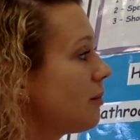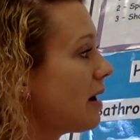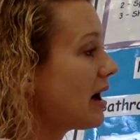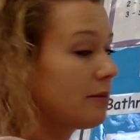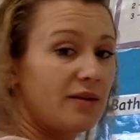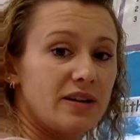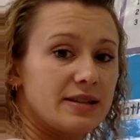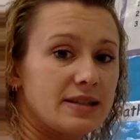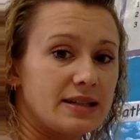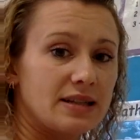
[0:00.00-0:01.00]
Make sure
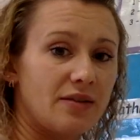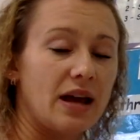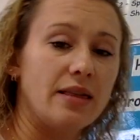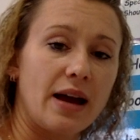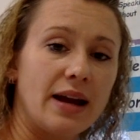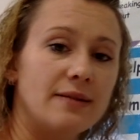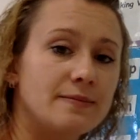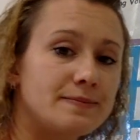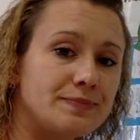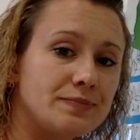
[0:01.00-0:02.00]
the bottom of it sits
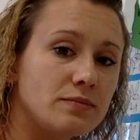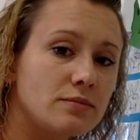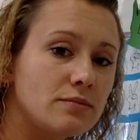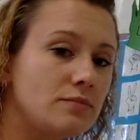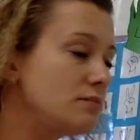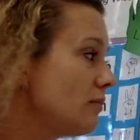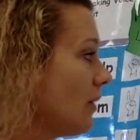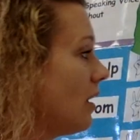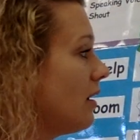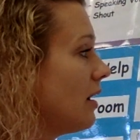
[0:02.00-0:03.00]
on that line.
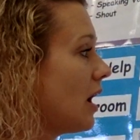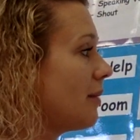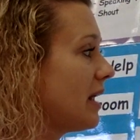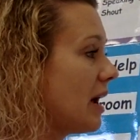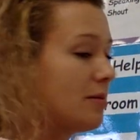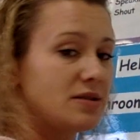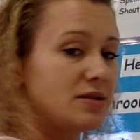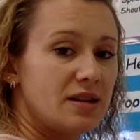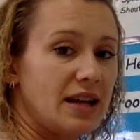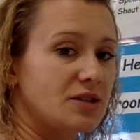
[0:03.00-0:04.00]

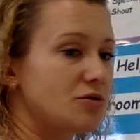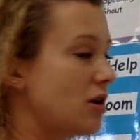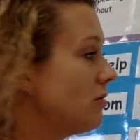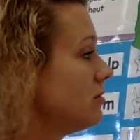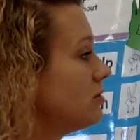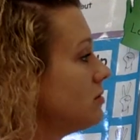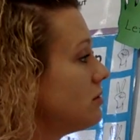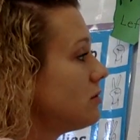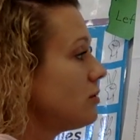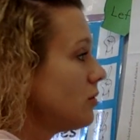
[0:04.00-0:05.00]
How many apples in the
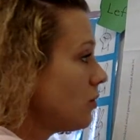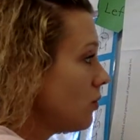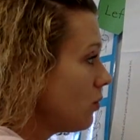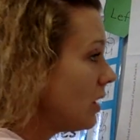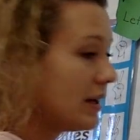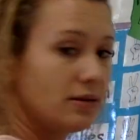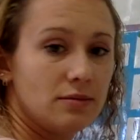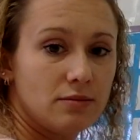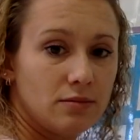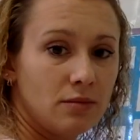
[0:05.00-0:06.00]
next row?
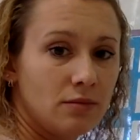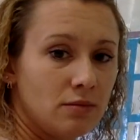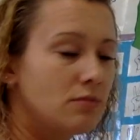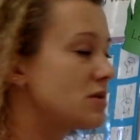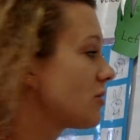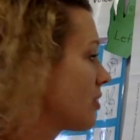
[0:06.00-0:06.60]
1.